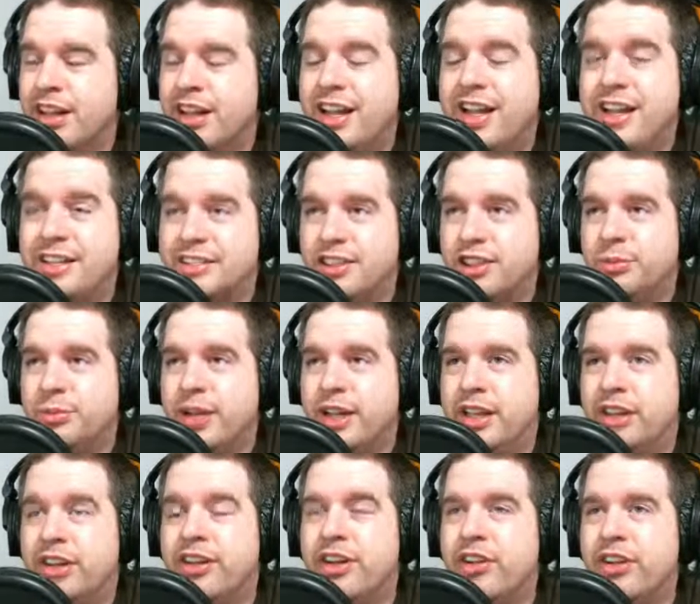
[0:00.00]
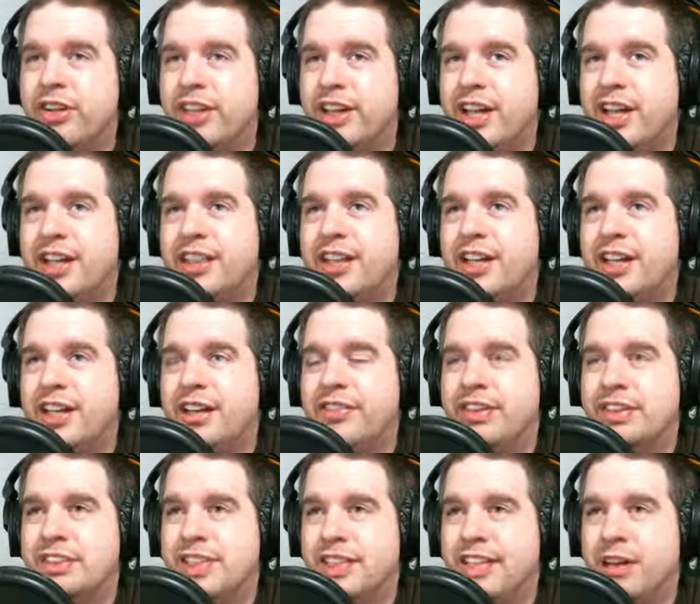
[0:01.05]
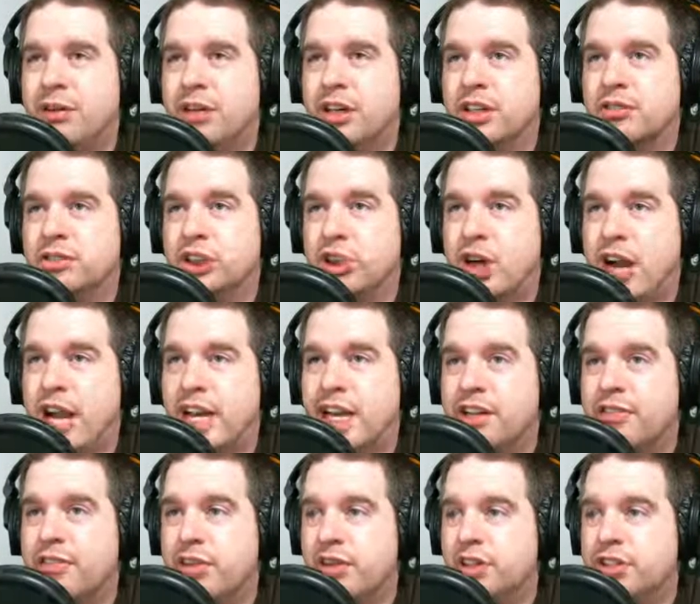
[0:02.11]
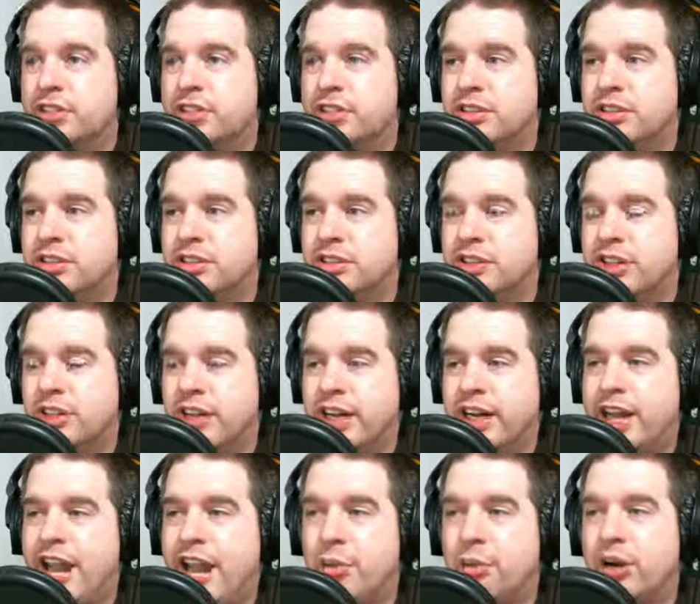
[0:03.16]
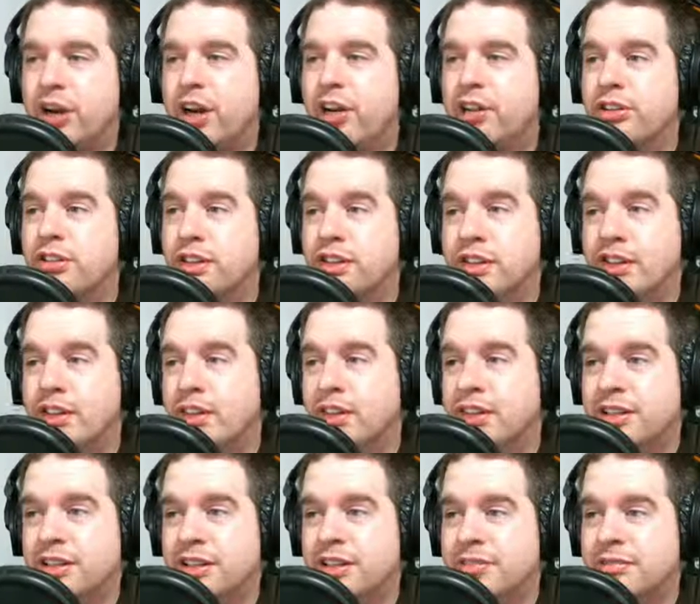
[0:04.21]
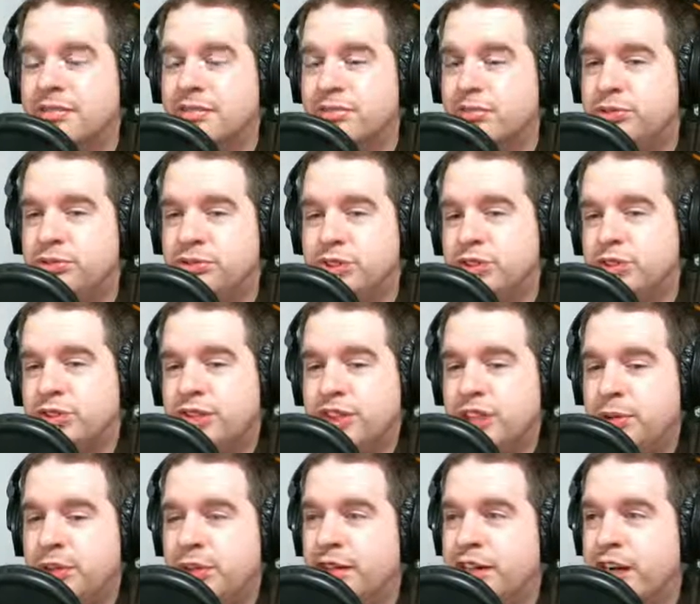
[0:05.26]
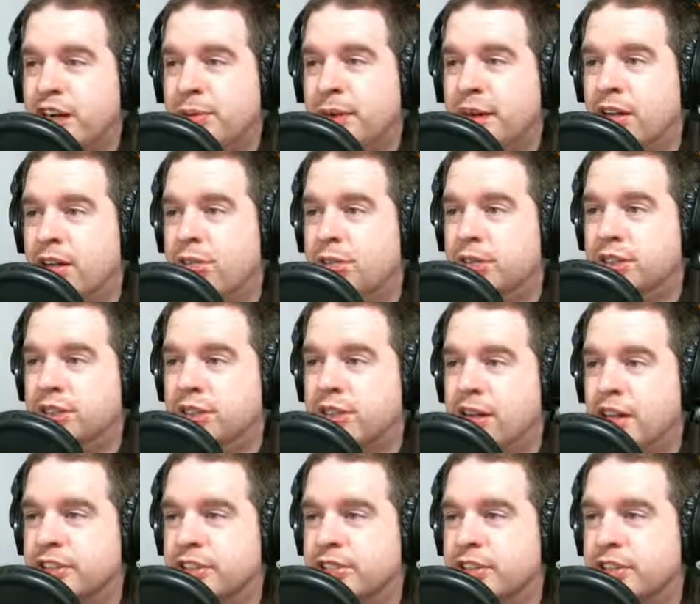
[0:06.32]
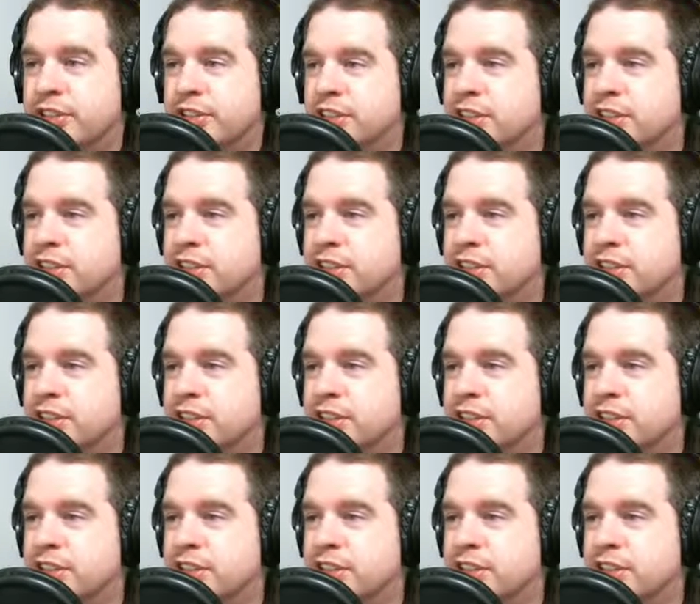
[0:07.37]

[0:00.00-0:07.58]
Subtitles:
It is a little bit. The only thing I can think of is that they were trying it first. They're like, hey, we're going to do this on the shit we don't care about, which is the console version.